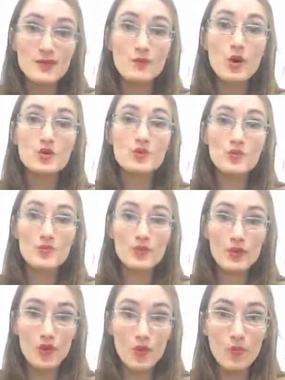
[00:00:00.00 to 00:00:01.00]
and most,
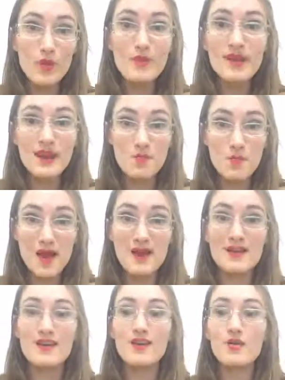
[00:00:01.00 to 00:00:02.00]
women and
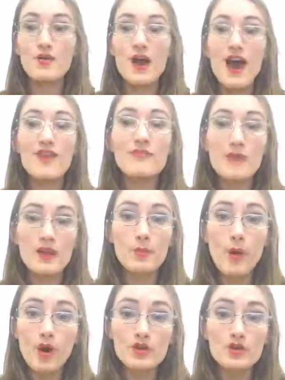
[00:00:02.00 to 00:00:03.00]
men who have male
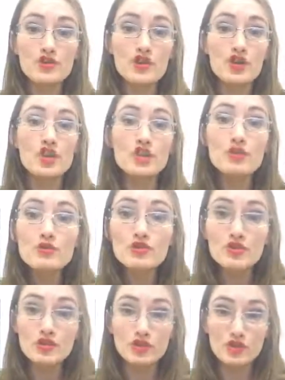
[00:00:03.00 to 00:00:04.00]
partners are
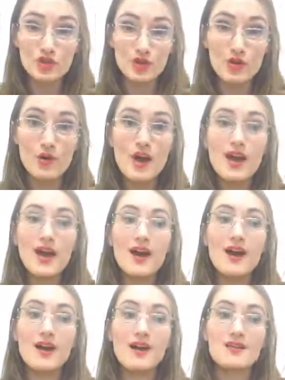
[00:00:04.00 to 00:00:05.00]
used to
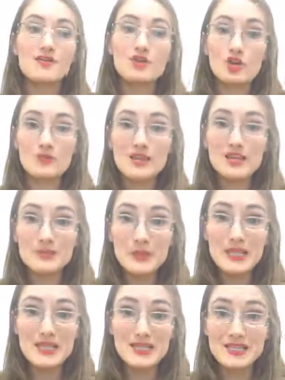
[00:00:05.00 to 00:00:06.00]
circumcised
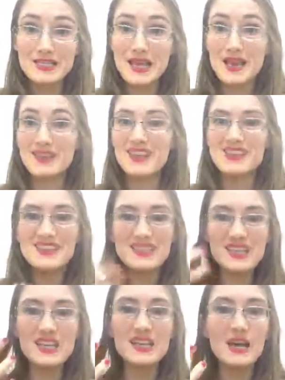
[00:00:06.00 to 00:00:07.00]
penises, and they
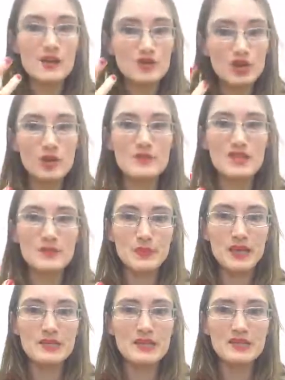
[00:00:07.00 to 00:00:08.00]
see uncircumcised
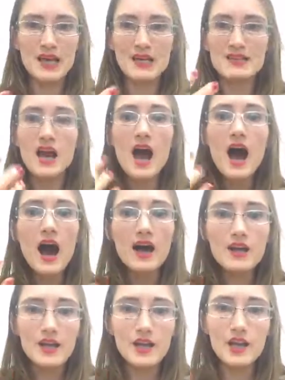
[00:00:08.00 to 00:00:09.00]
penises as
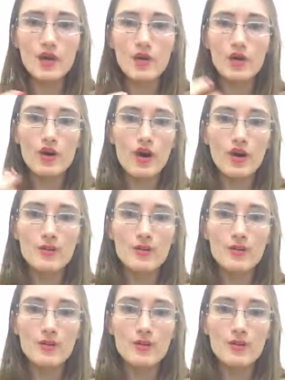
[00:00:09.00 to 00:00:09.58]
ugly or